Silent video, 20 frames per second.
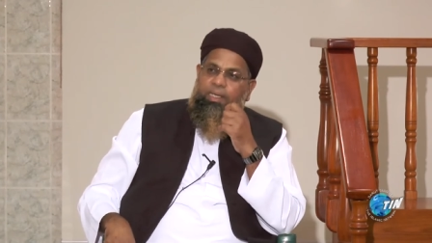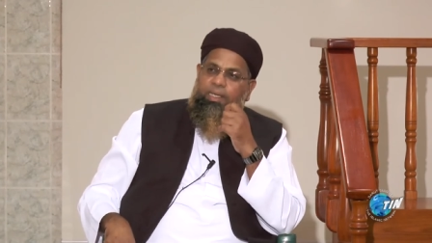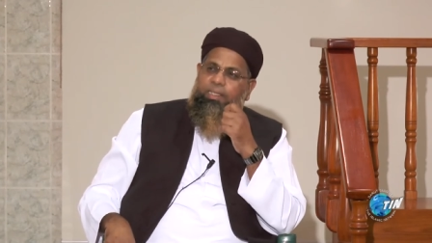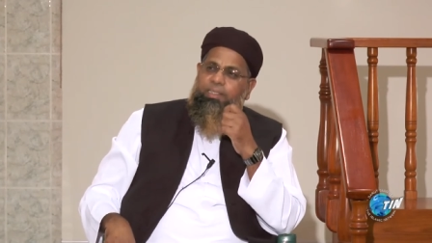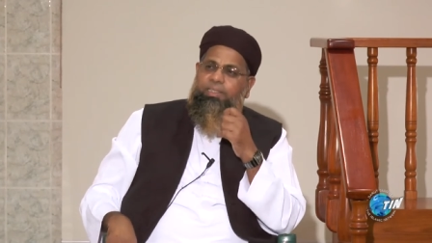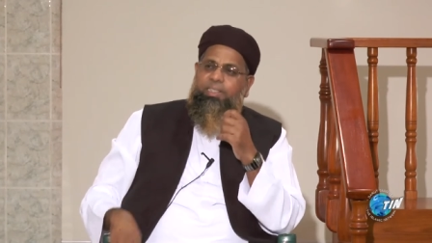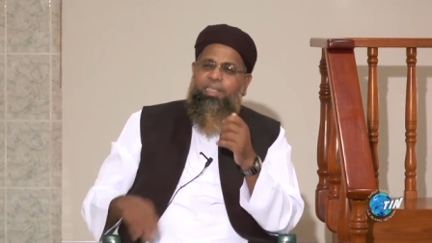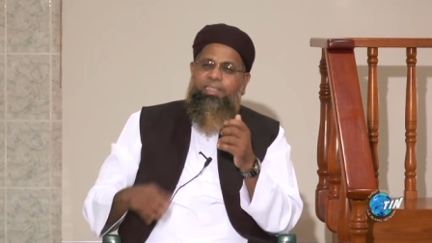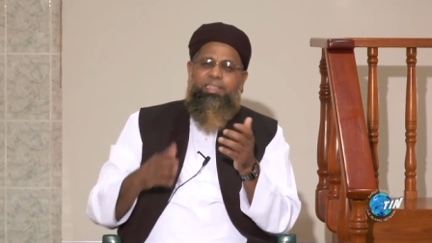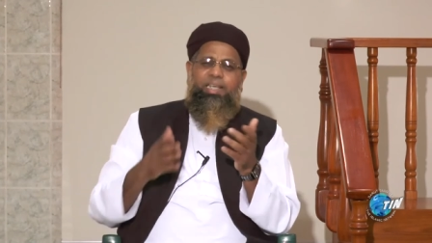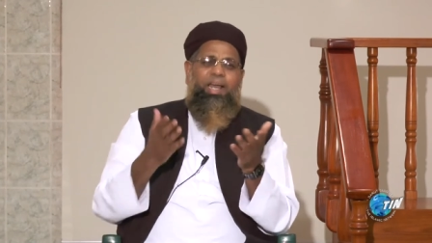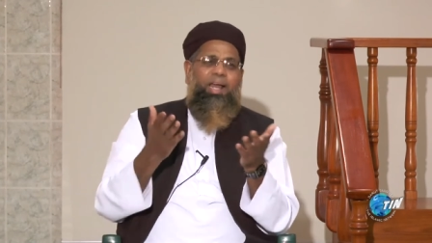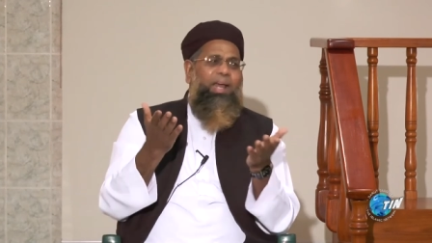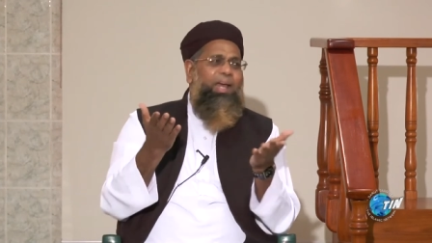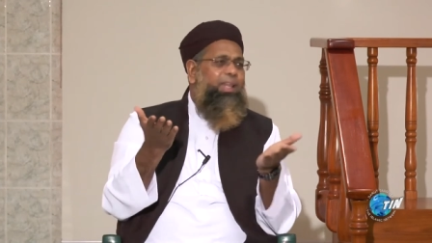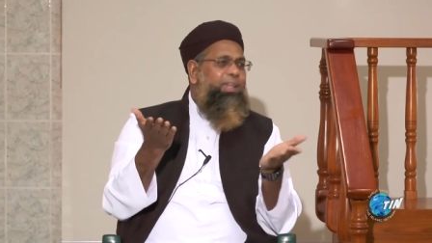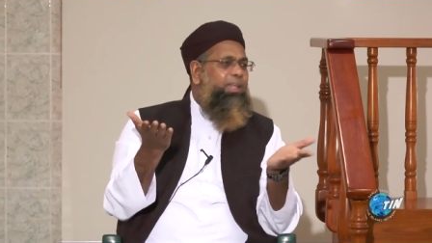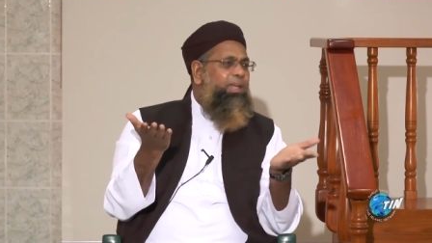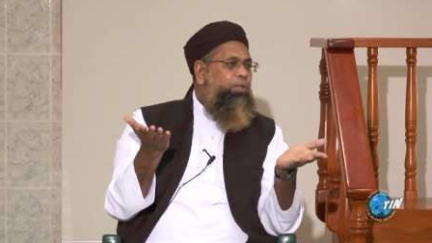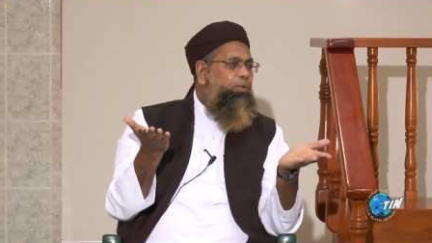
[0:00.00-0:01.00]
He says,
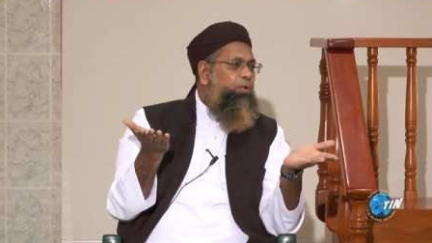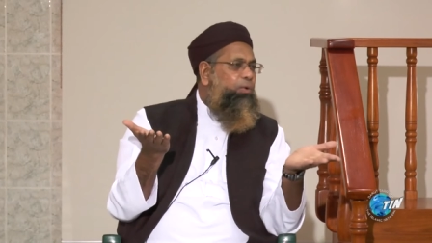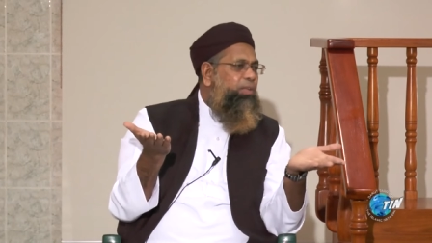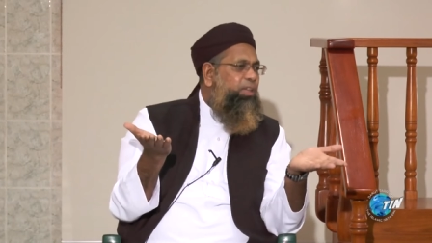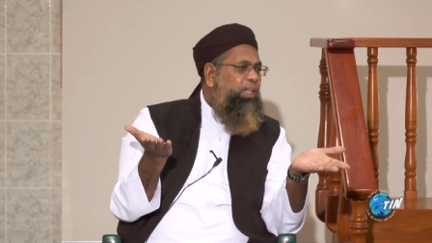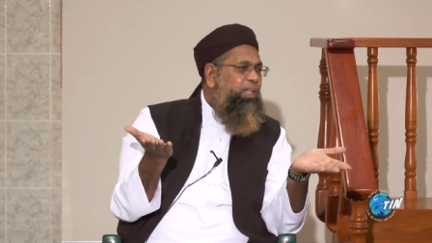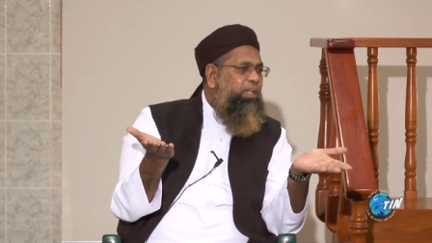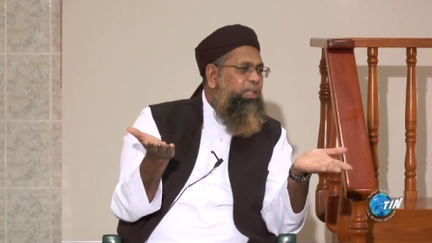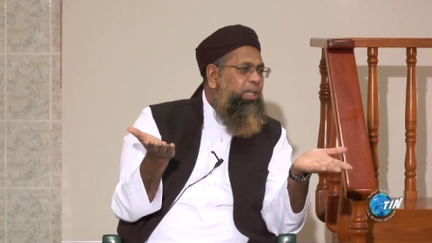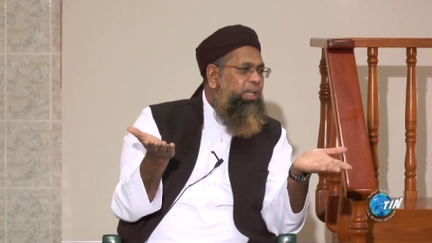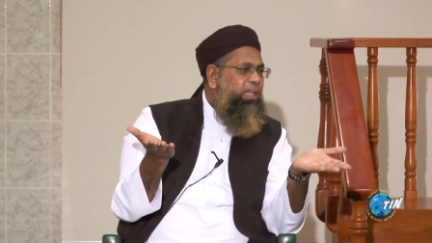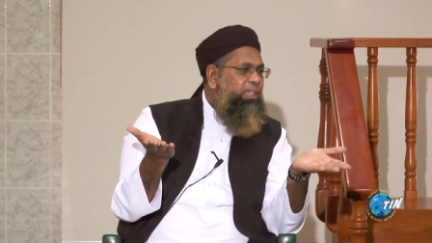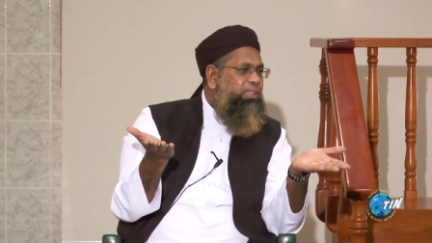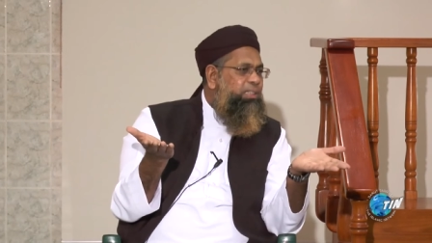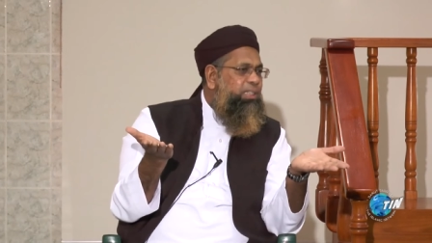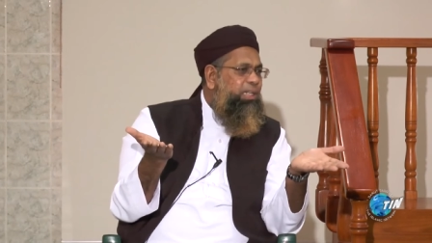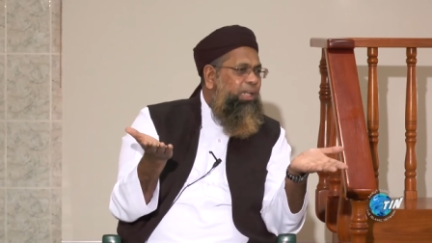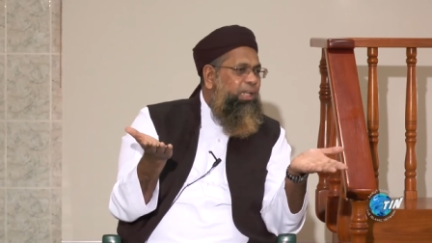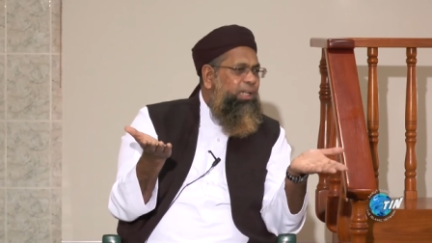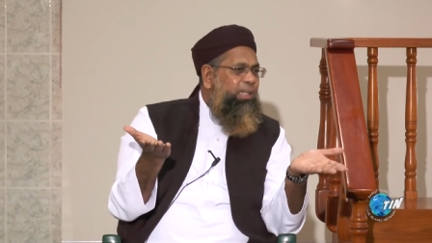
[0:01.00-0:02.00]
Hada nurse.